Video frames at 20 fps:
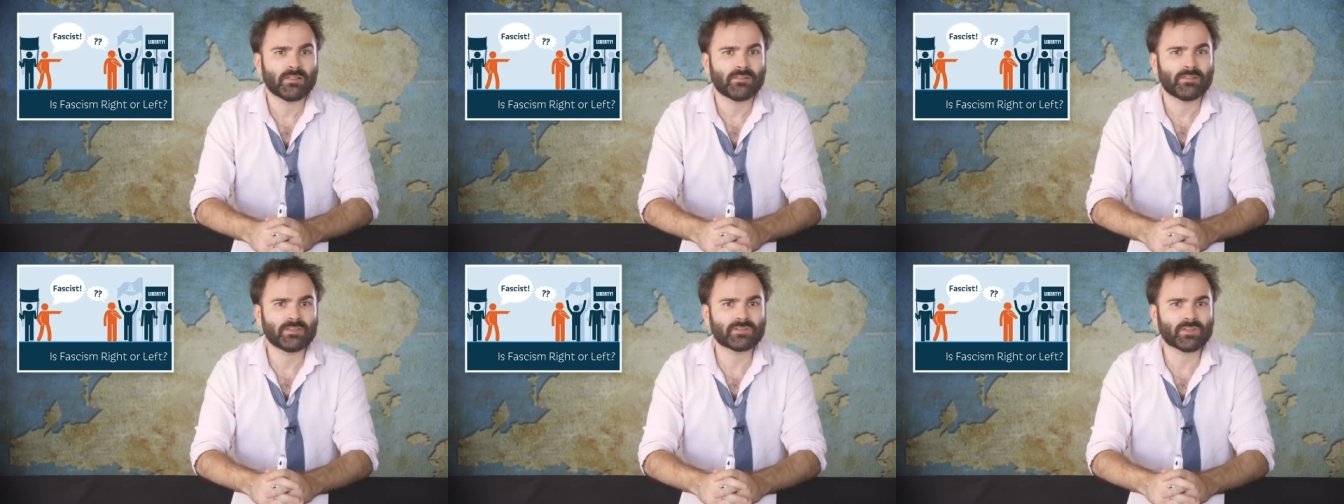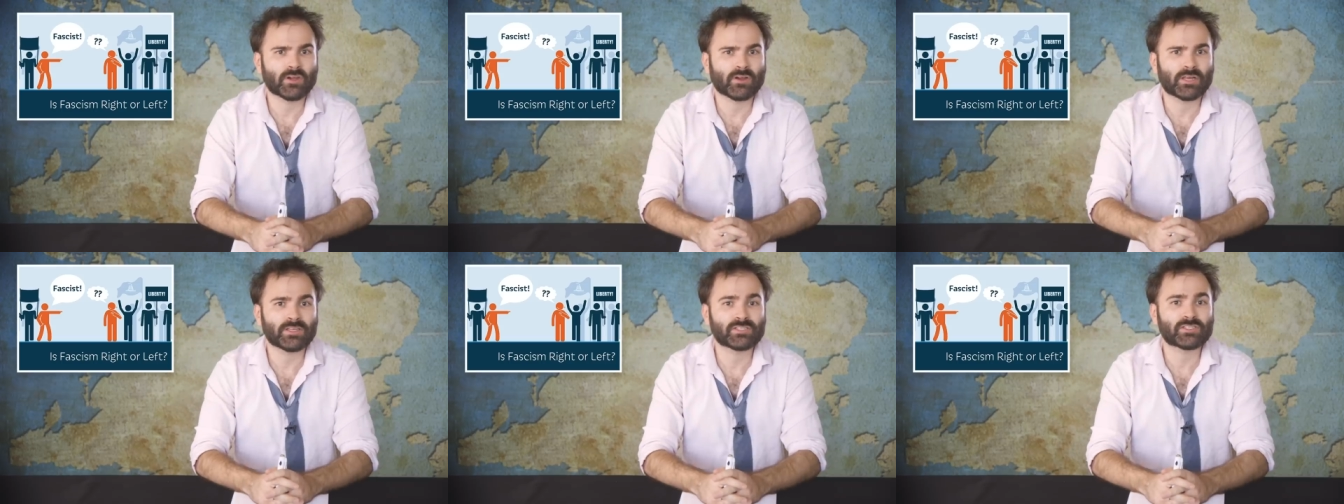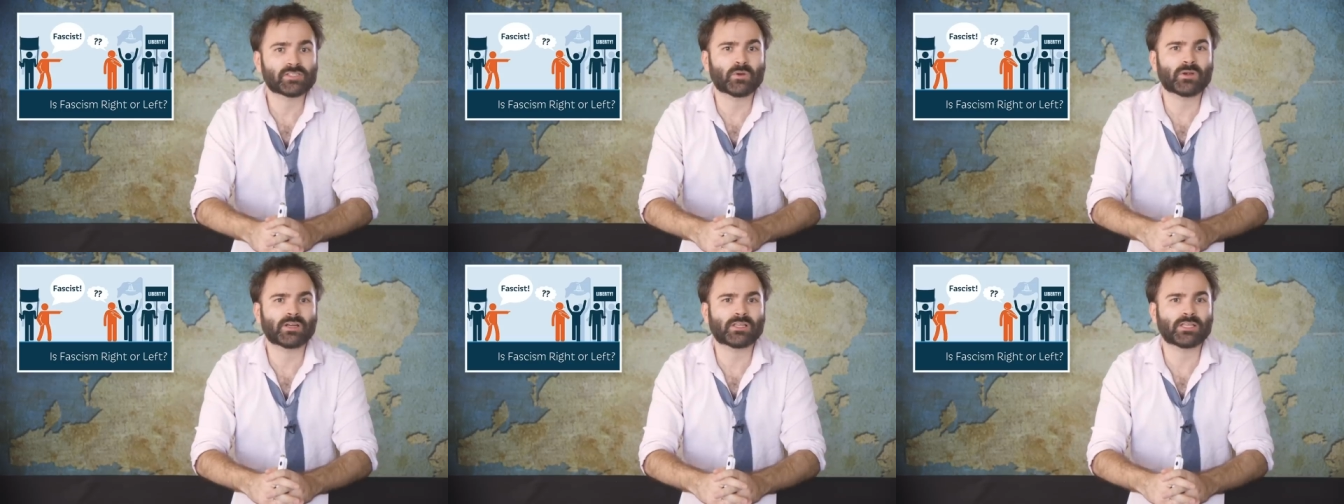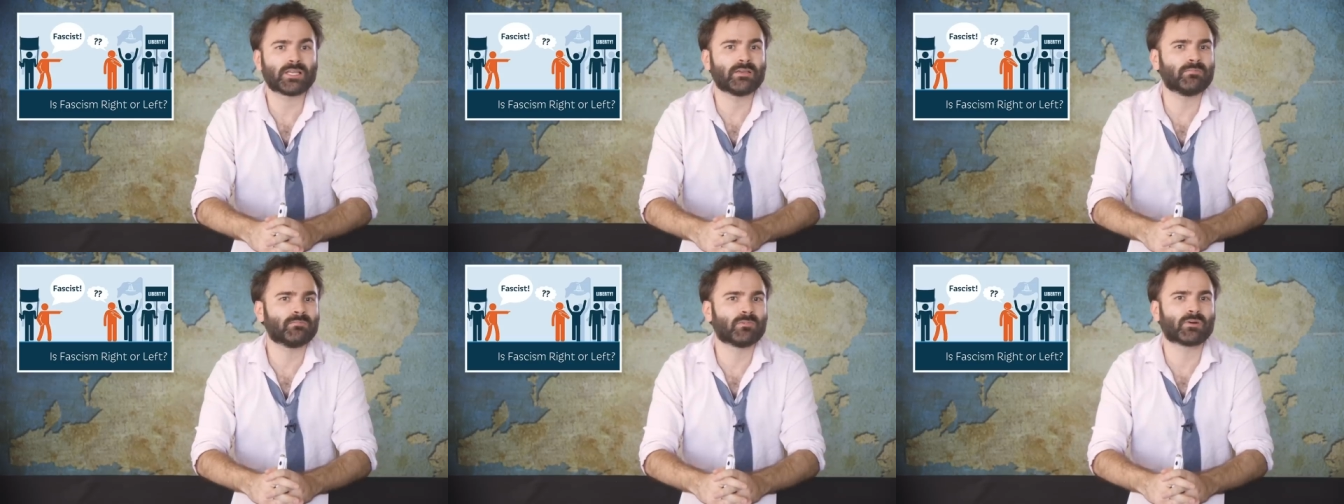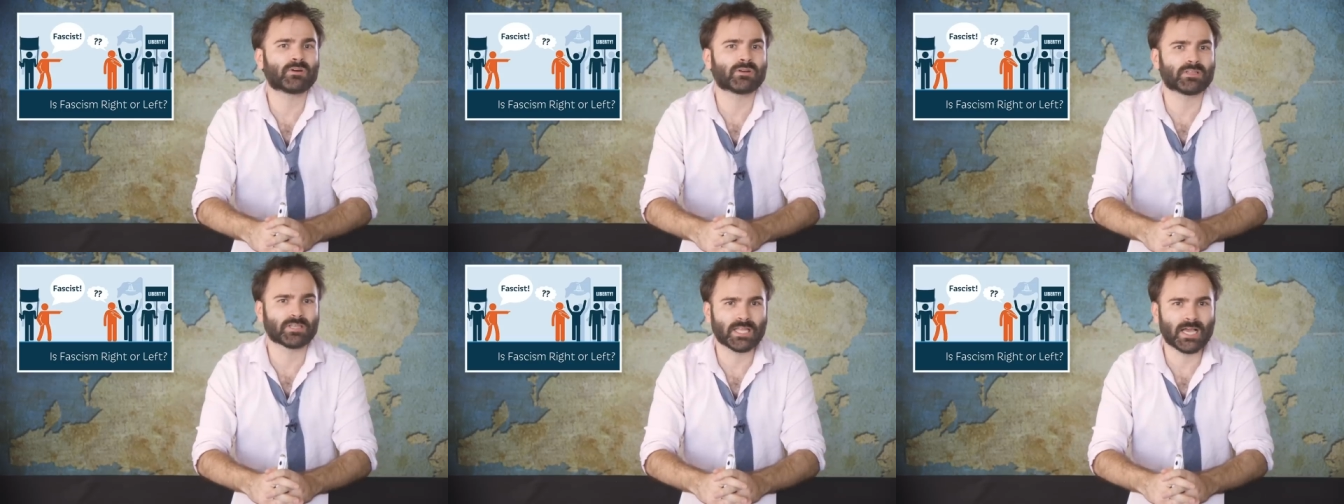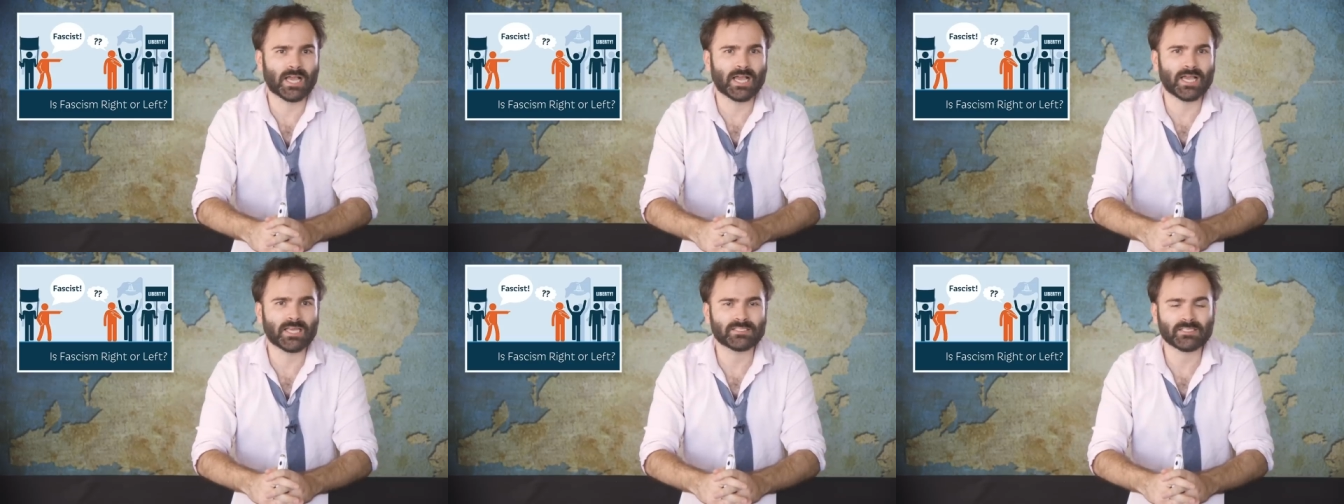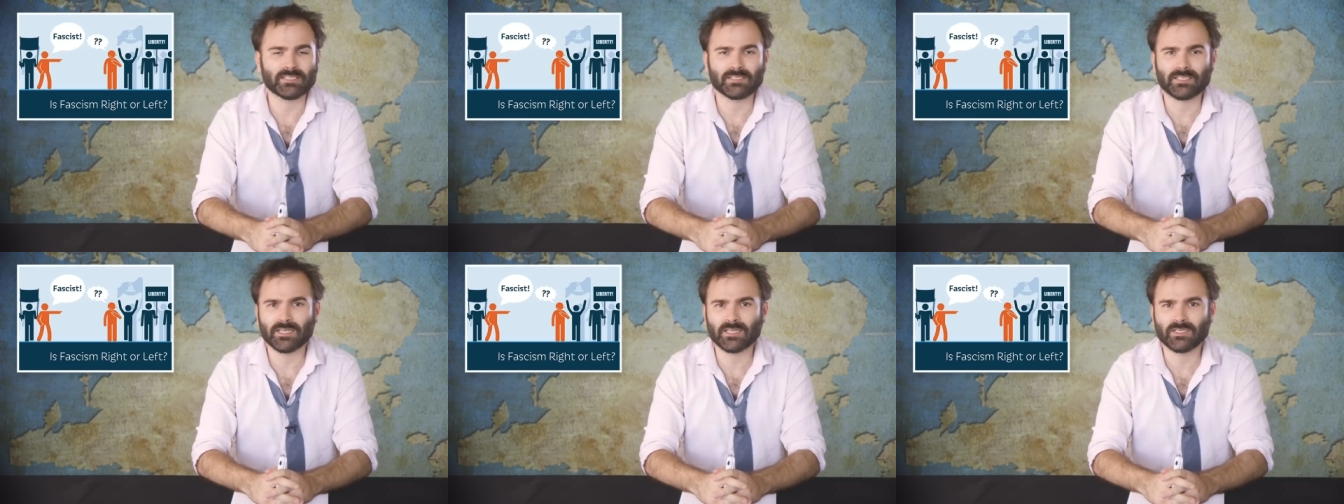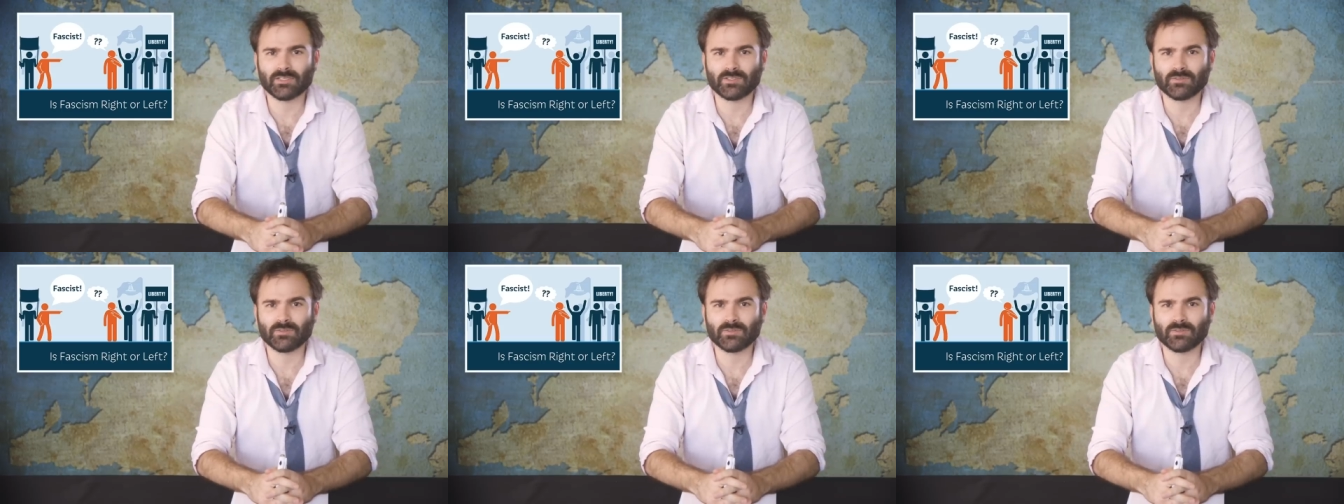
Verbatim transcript: These are historically immoral lies intended